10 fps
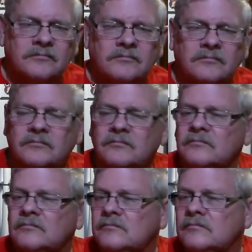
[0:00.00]

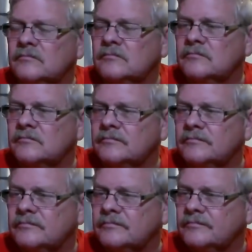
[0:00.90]

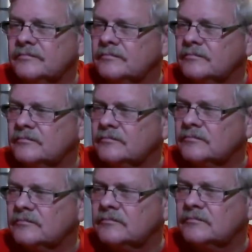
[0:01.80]

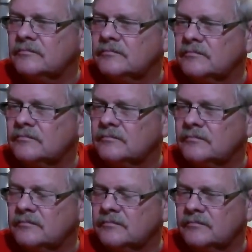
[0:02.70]

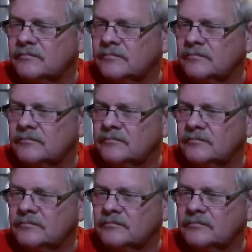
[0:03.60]

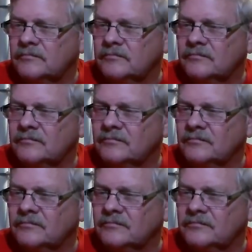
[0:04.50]

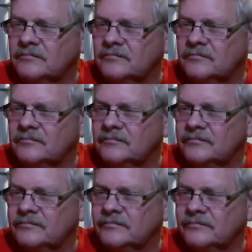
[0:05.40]

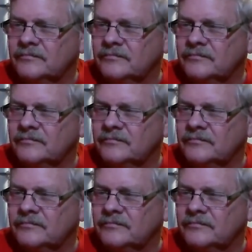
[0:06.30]
[no speech]